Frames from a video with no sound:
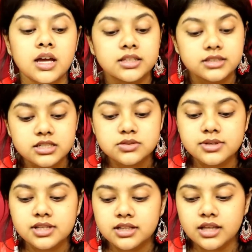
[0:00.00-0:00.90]
This
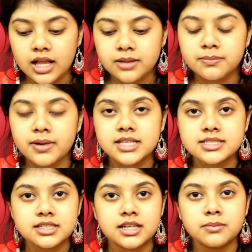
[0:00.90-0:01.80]
will help my
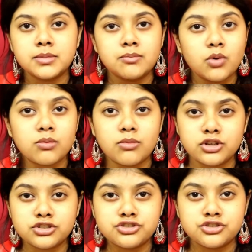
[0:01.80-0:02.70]
skin be more
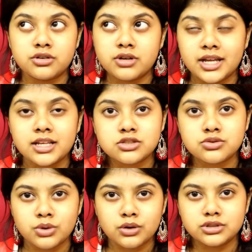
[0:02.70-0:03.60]
moisturized
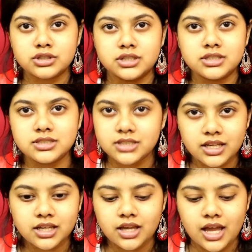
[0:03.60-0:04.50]
throughout the
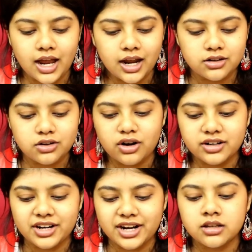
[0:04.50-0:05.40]
day and
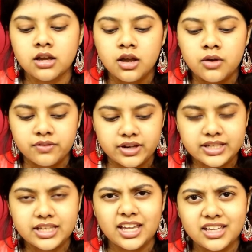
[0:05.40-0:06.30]
not get very
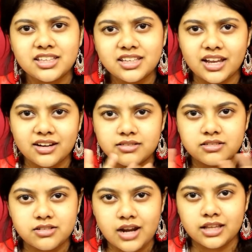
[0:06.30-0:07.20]
cakey and
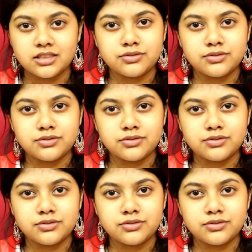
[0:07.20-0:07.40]
crack the